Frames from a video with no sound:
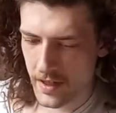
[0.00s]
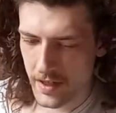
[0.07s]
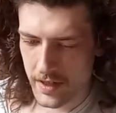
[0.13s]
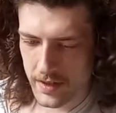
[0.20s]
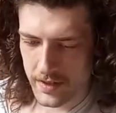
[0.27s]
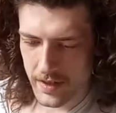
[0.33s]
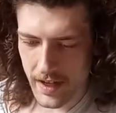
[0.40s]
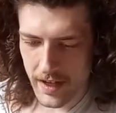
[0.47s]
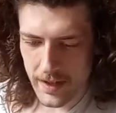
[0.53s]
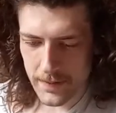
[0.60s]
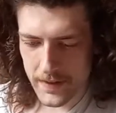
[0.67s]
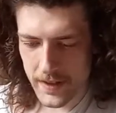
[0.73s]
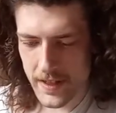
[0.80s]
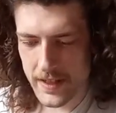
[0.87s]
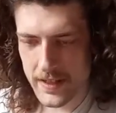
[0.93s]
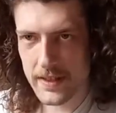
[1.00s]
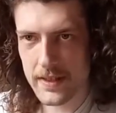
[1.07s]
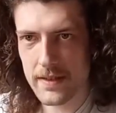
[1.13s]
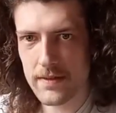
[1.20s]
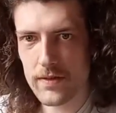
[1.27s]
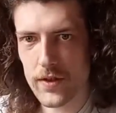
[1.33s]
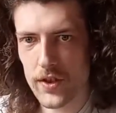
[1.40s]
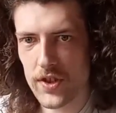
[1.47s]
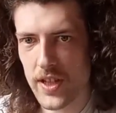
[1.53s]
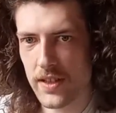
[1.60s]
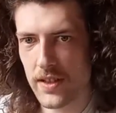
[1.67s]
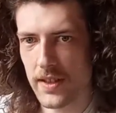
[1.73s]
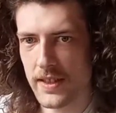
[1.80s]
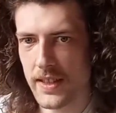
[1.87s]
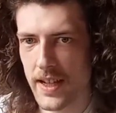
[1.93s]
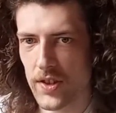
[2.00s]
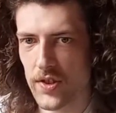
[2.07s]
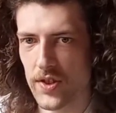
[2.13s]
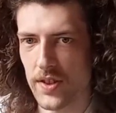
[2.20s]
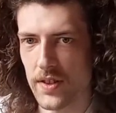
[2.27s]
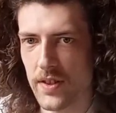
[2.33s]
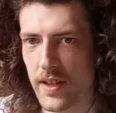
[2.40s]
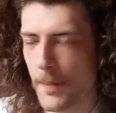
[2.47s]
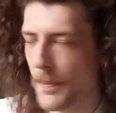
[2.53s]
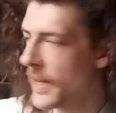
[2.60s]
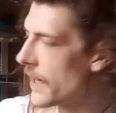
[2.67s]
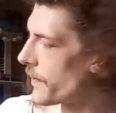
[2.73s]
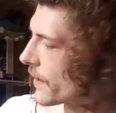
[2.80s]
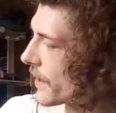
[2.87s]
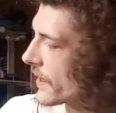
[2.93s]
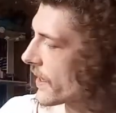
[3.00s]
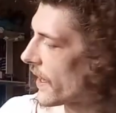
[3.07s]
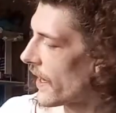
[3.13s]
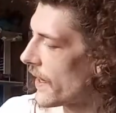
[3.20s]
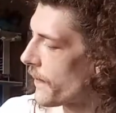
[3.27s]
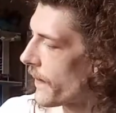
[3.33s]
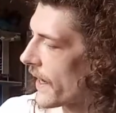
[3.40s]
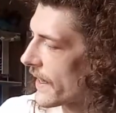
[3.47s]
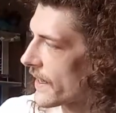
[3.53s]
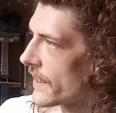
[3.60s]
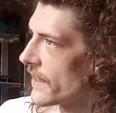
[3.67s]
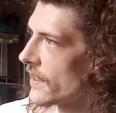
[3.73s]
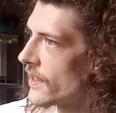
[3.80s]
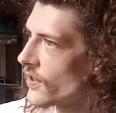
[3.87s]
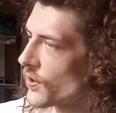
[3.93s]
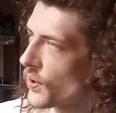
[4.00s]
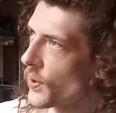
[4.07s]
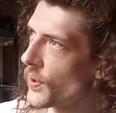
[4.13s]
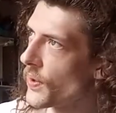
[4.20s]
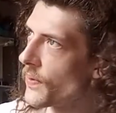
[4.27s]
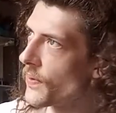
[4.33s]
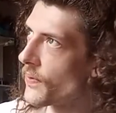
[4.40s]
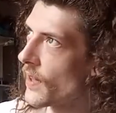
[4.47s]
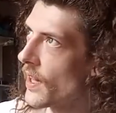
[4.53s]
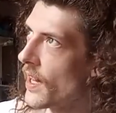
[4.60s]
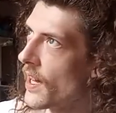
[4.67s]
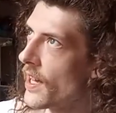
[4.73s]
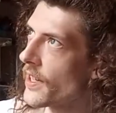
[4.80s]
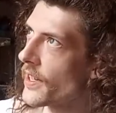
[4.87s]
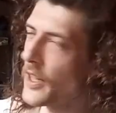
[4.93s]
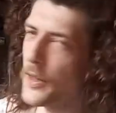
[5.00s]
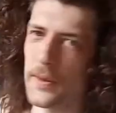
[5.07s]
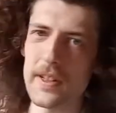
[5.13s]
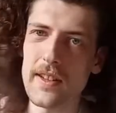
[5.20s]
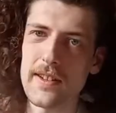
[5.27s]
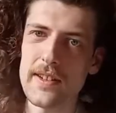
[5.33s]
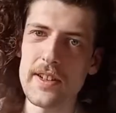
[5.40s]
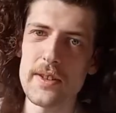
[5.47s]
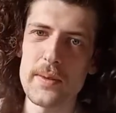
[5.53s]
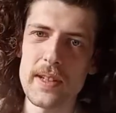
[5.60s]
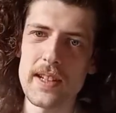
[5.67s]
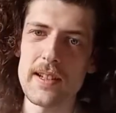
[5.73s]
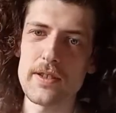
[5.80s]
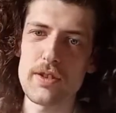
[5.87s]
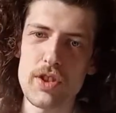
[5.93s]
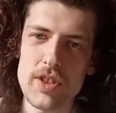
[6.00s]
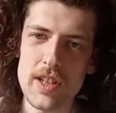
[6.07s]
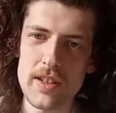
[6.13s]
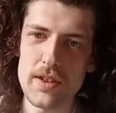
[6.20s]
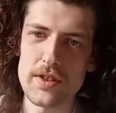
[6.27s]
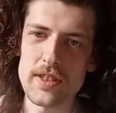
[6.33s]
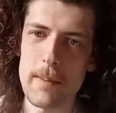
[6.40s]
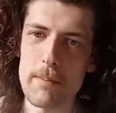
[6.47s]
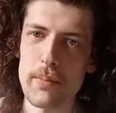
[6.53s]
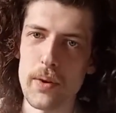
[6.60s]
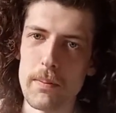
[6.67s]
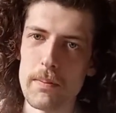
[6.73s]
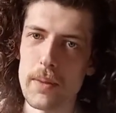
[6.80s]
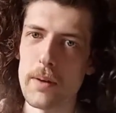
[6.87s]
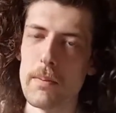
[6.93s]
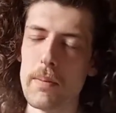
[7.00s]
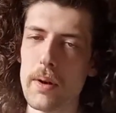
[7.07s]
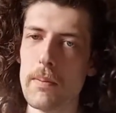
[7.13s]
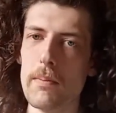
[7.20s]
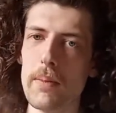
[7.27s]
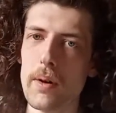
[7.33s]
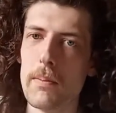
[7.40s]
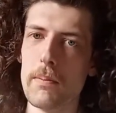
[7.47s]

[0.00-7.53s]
So yeah, after this crescendo section, a bit of a cliffhanger, sort of. You know when a crescendo is like boom, boom, boom, boom,